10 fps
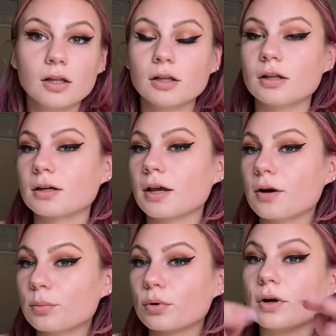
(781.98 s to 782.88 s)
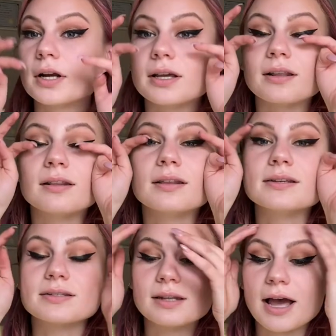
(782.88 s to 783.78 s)
Look how pretty
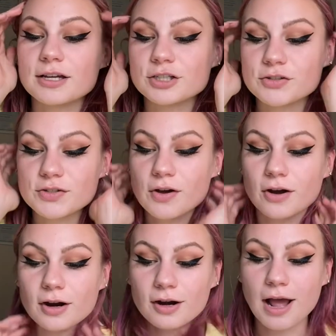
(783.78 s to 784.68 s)
these lashes are.